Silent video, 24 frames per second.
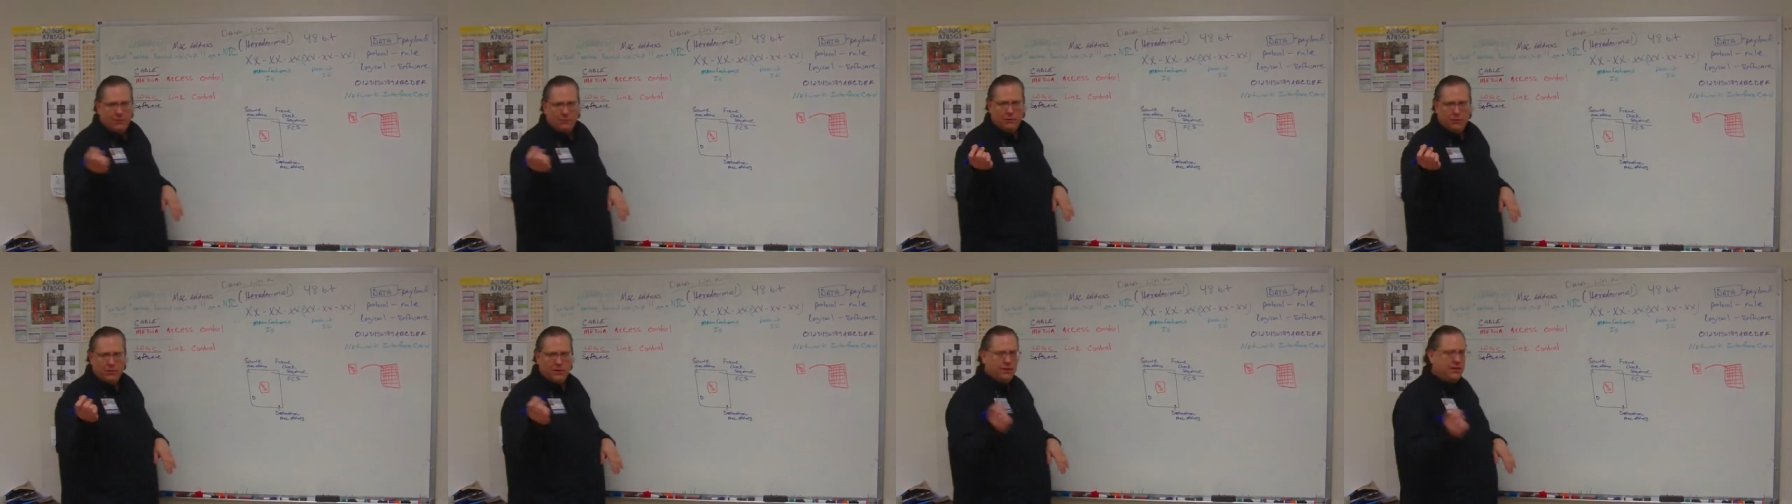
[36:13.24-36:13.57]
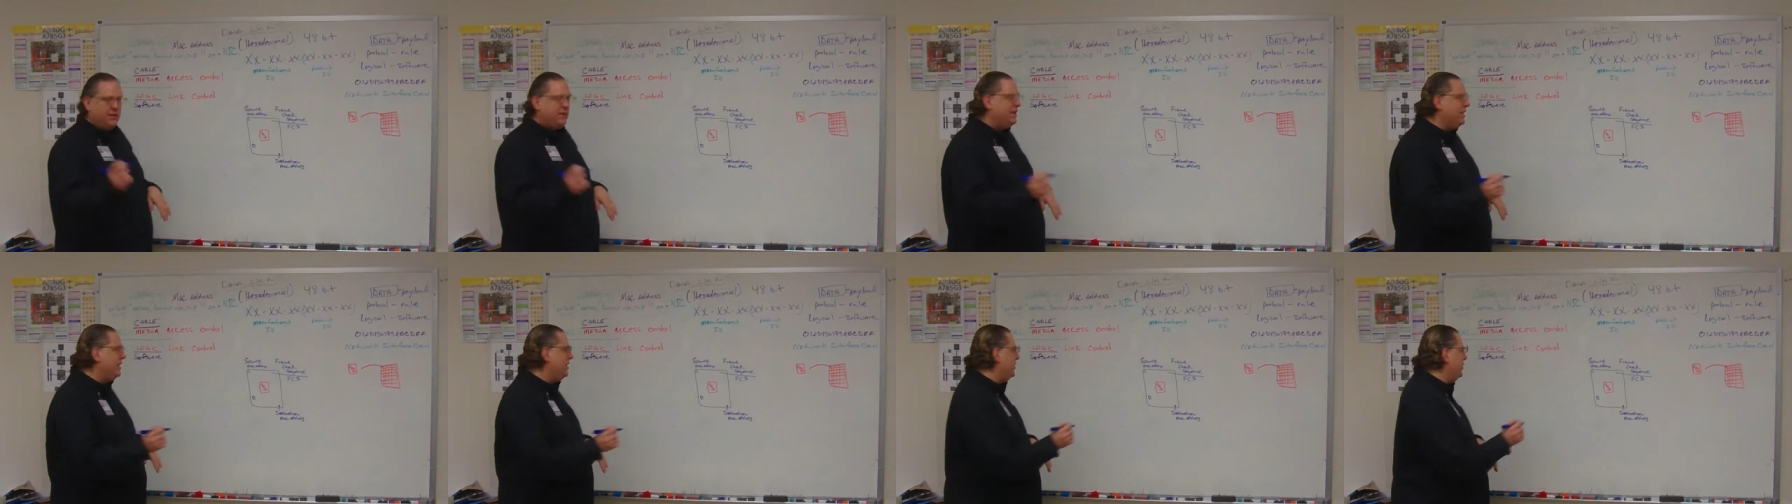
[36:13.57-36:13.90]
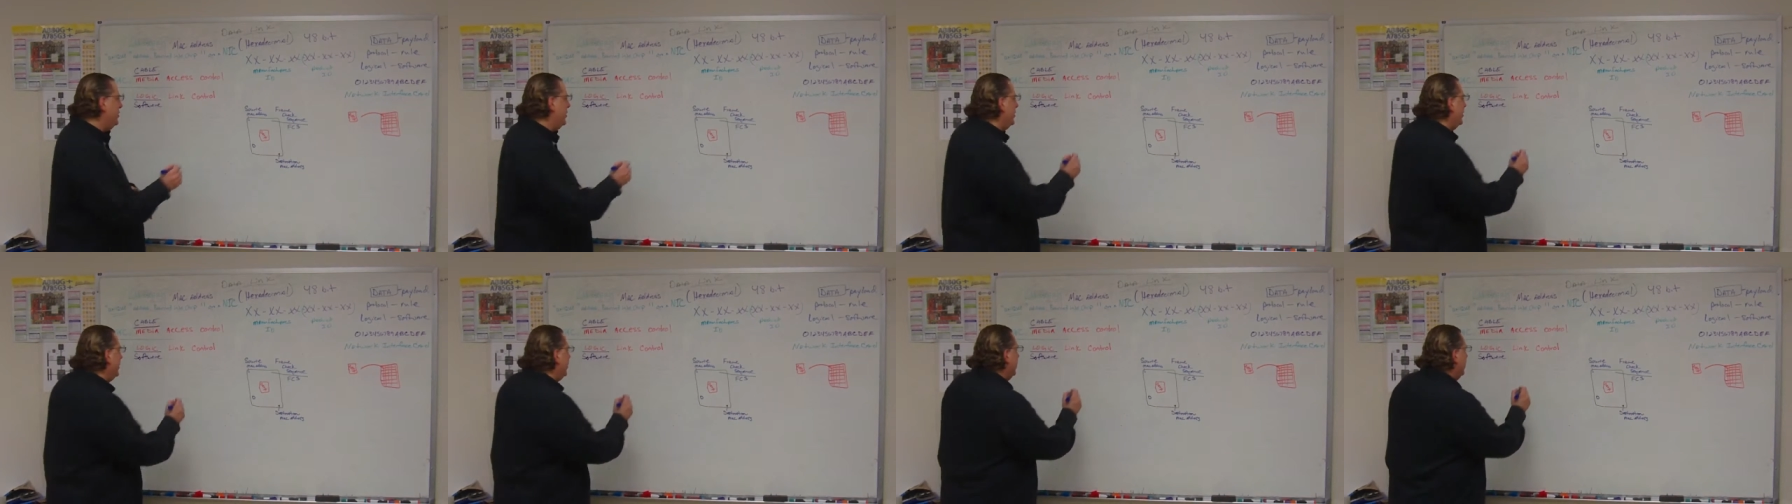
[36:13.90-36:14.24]
I'm going to send
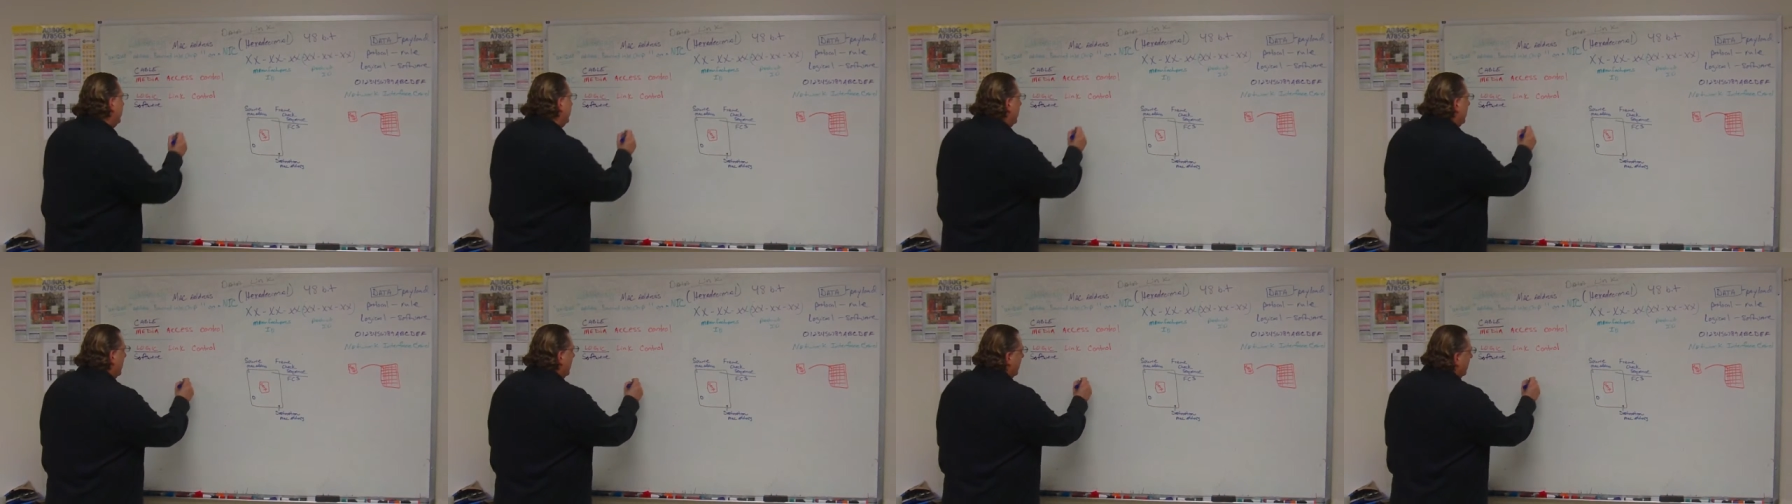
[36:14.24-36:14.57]
you